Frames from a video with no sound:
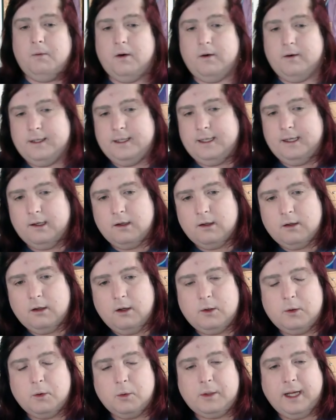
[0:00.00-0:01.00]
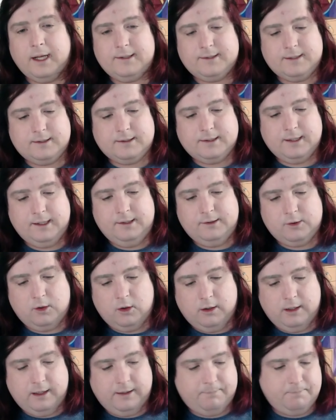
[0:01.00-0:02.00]
my local cash exchange,
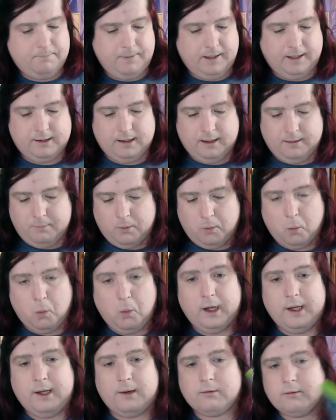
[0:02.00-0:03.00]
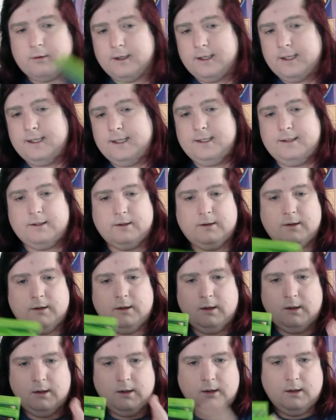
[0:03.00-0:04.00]
I picked up one upgrade
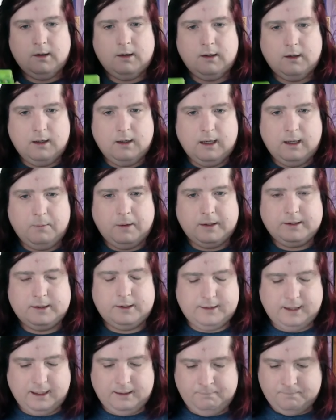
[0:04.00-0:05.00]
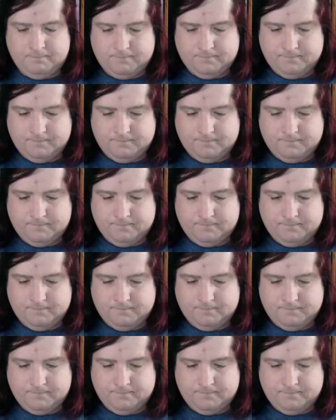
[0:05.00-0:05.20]
and uh, one new game.